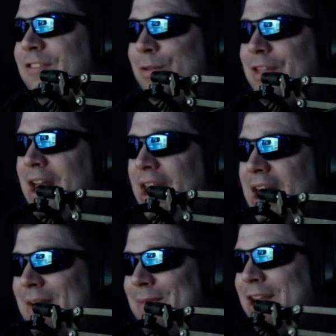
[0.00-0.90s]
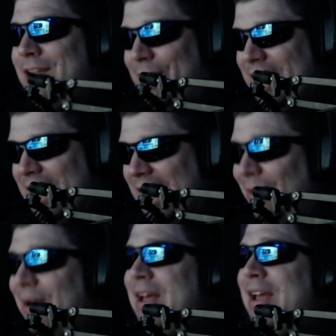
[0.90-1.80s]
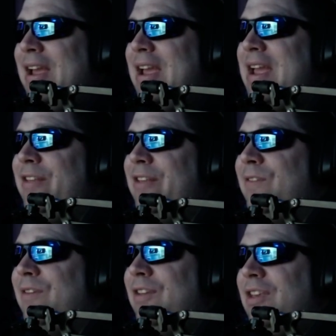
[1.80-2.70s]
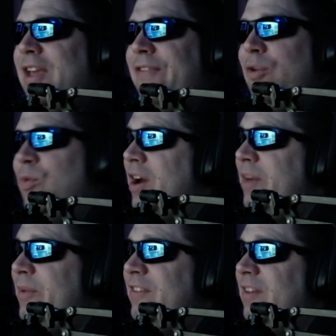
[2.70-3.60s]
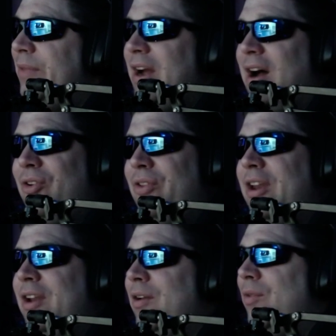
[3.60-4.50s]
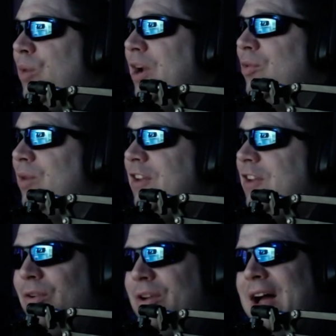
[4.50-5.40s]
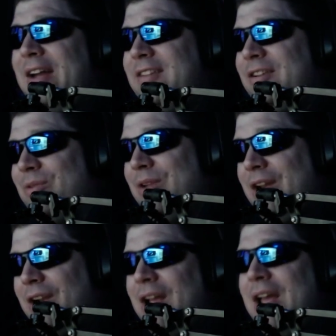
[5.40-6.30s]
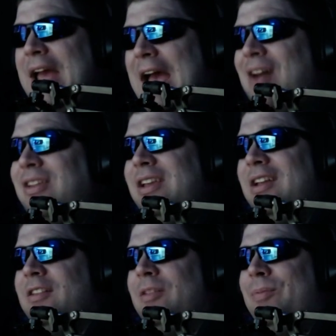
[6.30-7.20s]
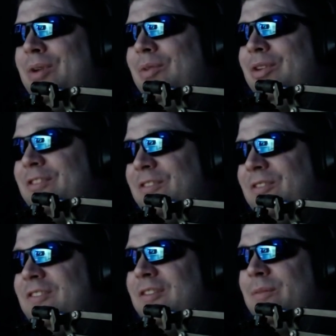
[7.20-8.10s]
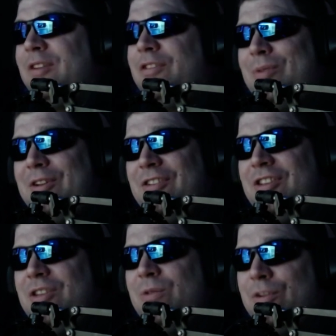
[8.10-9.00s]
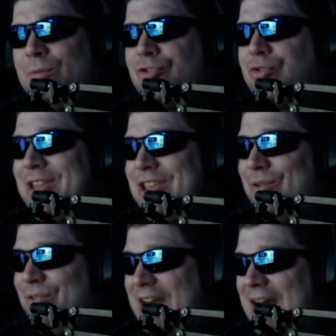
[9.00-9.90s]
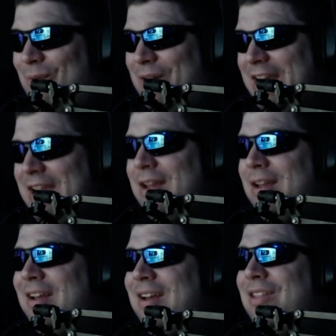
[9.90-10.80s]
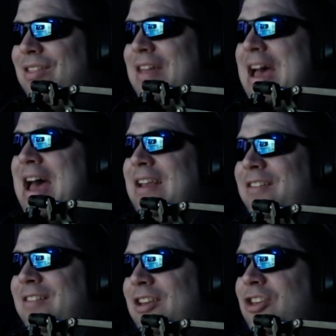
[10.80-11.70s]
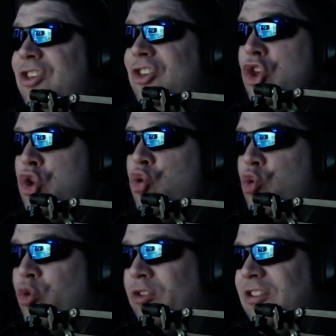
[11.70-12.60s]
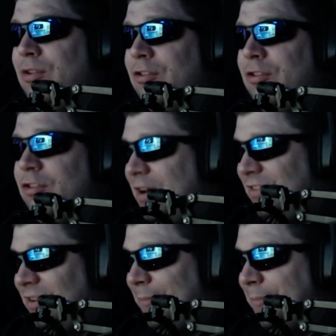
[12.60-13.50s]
with online media right now, is if you want to be something other than a recreational content creator, how do you get to the point where the systems on Twitch and YouTube treat you that way? That is the huge, huge question.